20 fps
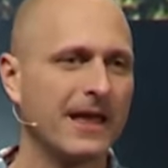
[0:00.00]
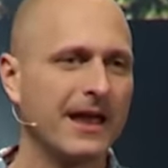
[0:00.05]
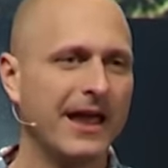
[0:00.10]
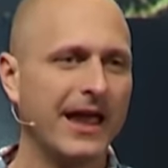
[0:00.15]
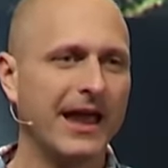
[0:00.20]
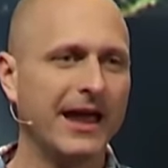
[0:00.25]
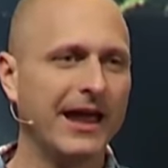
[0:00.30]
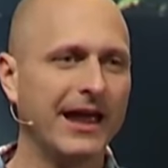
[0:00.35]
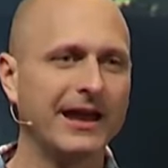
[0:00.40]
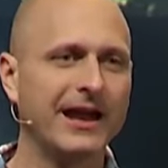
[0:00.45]

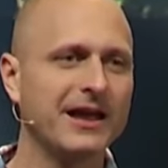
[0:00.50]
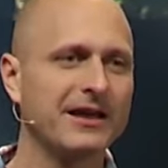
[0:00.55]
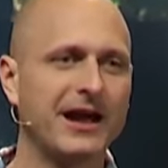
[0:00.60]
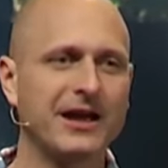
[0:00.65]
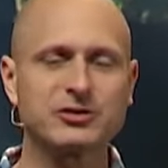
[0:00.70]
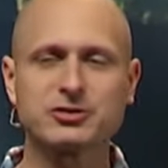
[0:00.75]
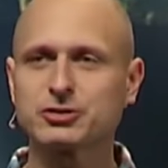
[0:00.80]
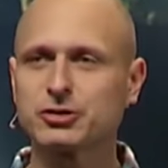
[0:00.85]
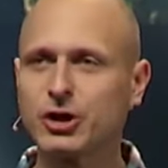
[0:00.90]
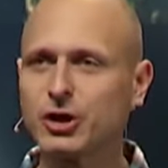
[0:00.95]
And I, I
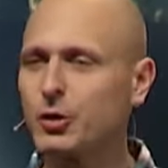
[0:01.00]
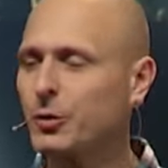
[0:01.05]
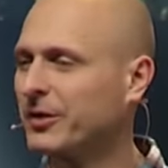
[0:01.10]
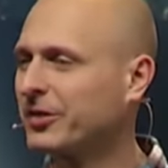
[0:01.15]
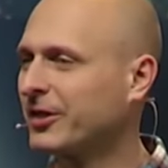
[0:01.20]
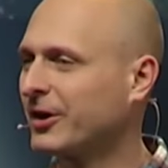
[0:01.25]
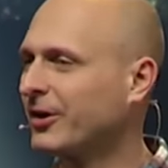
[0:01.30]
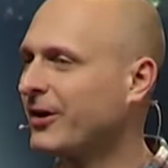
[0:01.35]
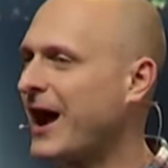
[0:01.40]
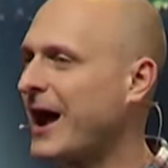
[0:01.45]
struggle with
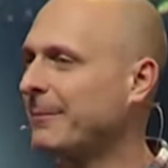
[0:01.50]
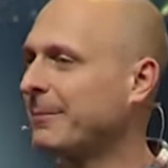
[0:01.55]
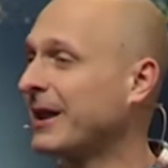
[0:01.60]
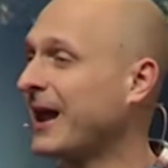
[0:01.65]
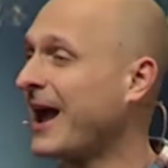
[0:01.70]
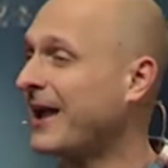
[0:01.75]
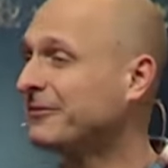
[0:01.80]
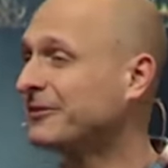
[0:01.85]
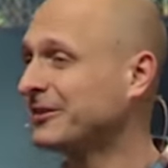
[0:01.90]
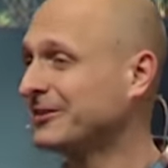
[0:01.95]
it a lot, but I
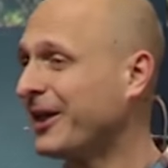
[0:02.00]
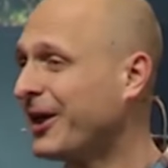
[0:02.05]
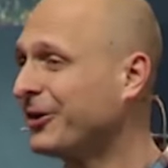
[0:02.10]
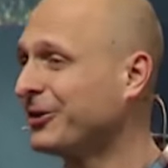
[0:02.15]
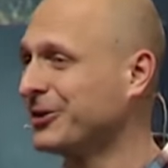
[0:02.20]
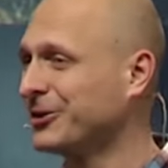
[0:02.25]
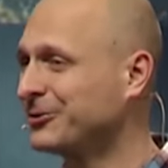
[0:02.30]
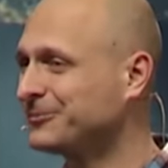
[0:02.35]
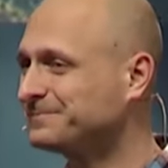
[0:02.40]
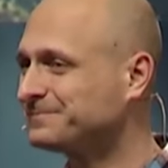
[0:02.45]
have to tell
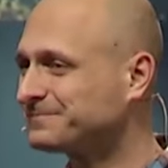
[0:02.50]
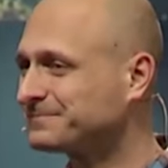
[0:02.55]
you,